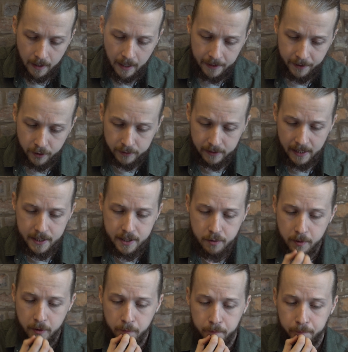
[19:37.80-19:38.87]
And you could ask,
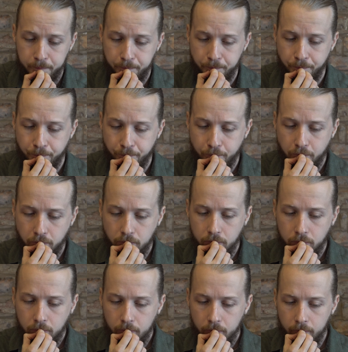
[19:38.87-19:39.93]
well,
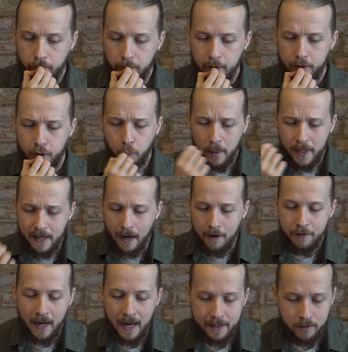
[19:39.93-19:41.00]
do we
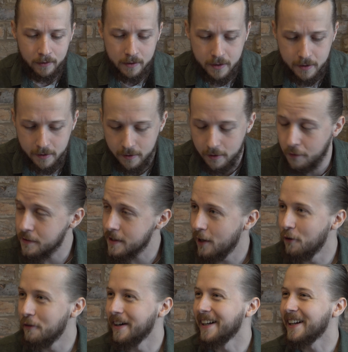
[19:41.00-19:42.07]
have idols of
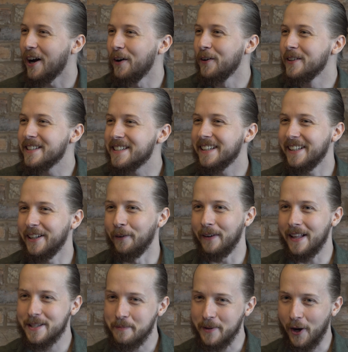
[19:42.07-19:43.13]
silver and gold? You know,
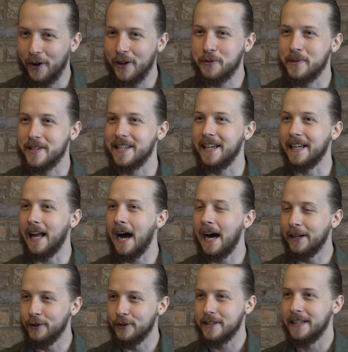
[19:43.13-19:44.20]
let's be honest, we're seeing
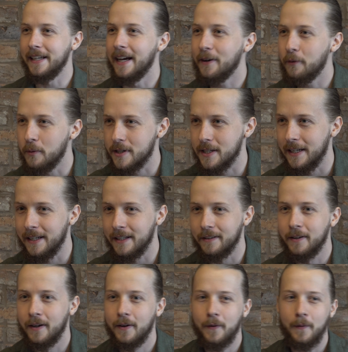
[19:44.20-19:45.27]
idols here. We're seeing
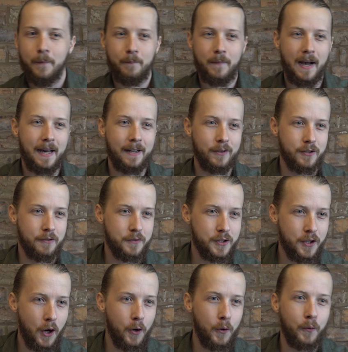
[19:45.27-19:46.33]
idols of
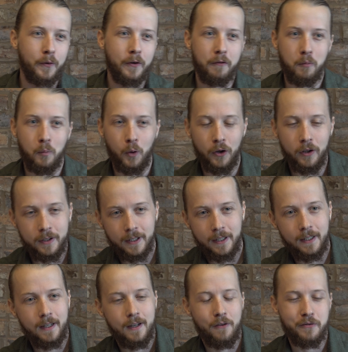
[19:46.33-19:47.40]
stone, of wood,
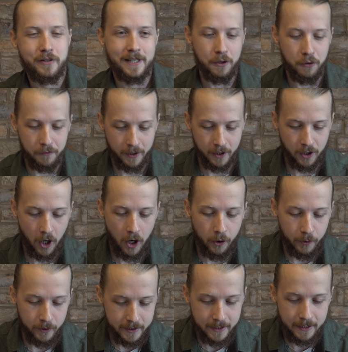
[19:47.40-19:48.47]
of silver and
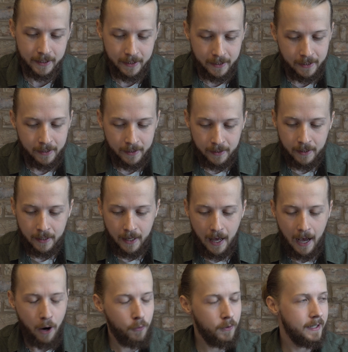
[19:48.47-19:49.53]
gold.
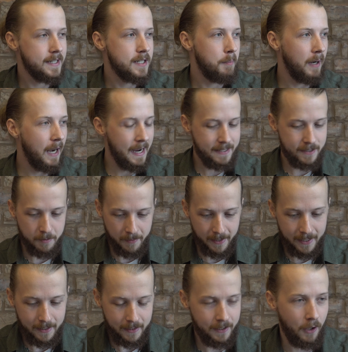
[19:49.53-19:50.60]
How can this apply to
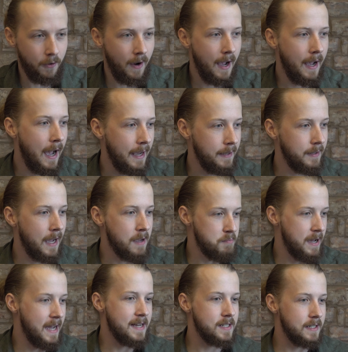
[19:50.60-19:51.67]
me? You know, I
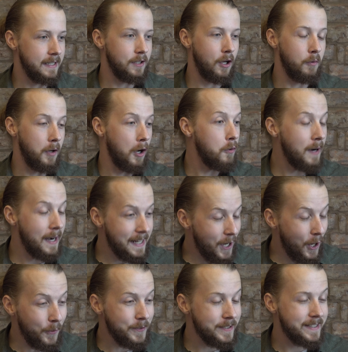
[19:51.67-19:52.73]
personally don't own any
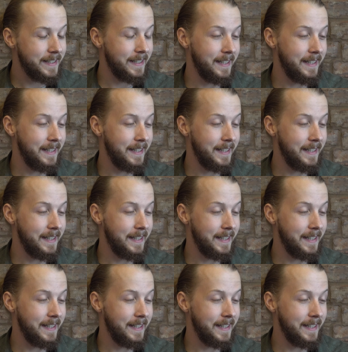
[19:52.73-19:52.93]
gold.